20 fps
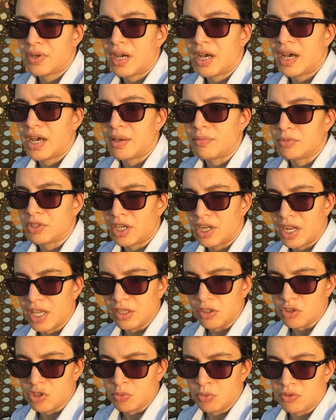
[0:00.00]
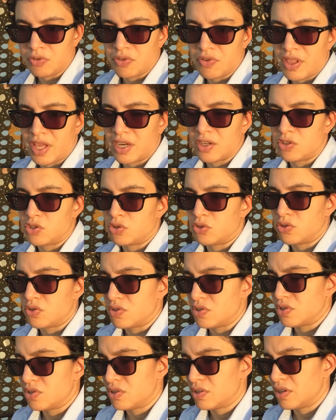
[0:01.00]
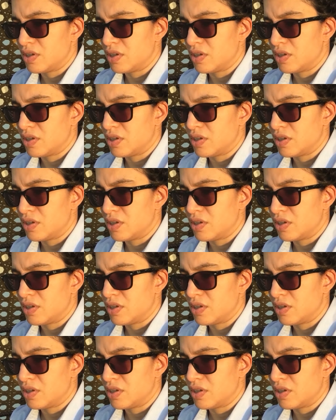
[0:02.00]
I'm not eligible for that insurance,